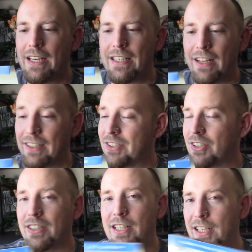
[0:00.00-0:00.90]
Now
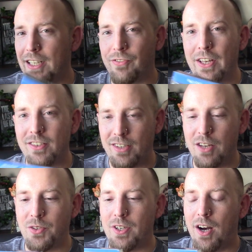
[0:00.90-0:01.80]
listen, if that
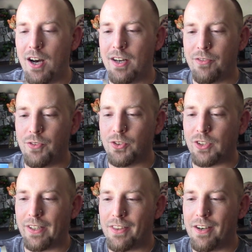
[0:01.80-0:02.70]
sounded odd, it feels
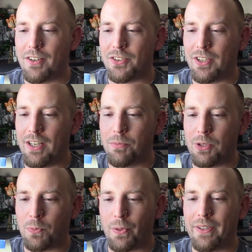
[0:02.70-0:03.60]
like there's a
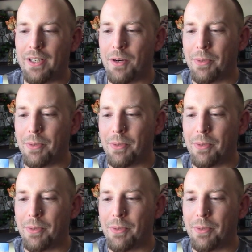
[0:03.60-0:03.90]
misprint there.